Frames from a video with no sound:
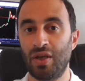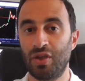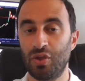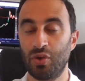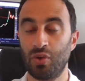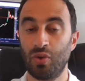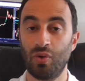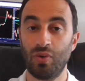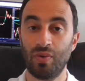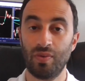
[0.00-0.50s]

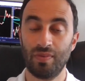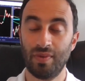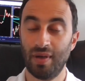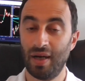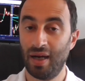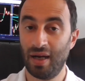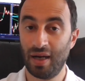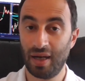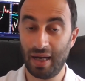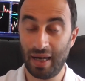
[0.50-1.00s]
your
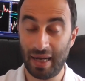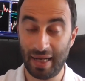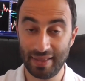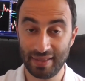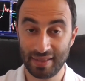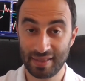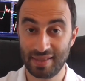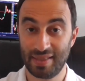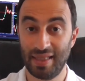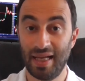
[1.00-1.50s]

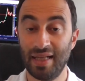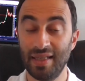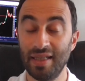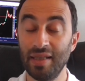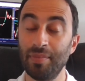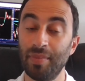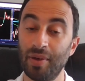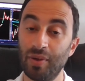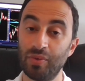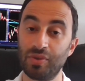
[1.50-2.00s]

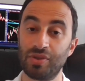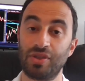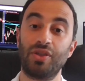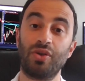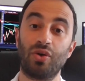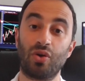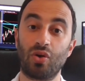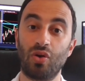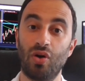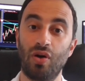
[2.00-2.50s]
understanding, but also
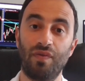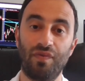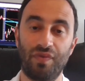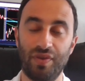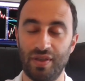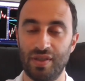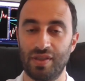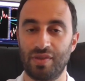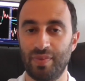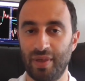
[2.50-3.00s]
your
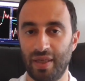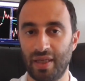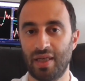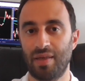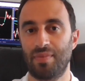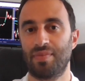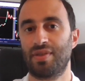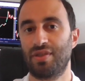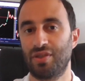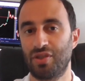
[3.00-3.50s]
confidence when it
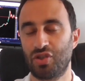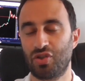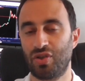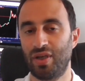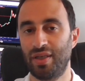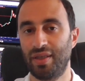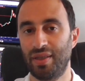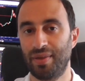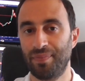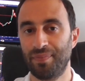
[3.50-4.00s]
comes to
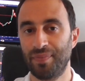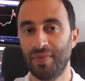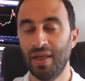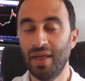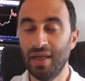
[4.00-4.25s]
trading.